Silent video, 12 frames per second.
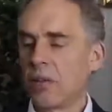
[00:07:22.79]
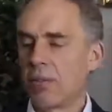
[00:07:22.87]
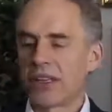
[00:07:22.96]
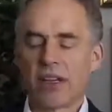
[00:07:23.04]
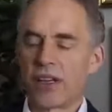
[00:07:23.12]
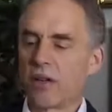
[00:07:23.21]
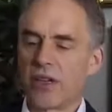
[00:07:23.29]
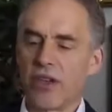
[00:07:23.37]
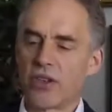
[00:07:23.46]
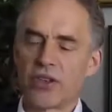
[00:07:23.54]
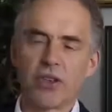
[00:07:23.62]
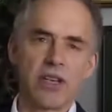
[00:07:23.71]
But
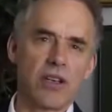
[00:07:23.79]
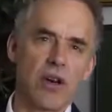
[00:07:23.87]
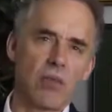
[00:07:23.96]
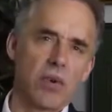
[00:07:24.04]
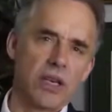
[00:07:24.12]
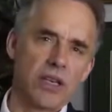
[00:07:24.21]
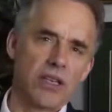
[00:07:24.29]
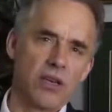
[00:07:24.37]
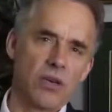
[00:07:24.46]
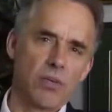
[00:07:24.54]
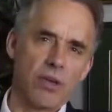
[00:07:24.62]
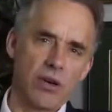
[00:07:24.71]
they're certainly not willing to
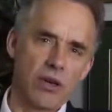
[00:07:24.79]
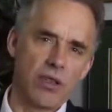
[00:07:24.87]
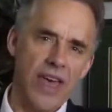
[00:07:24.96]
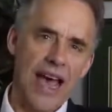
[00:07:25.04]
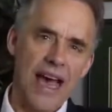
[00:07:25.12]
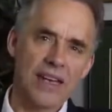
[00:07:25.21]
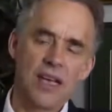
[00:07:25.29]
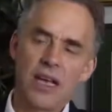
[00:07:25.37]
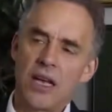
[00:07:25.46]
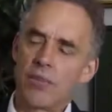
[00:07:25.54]
go beyond that.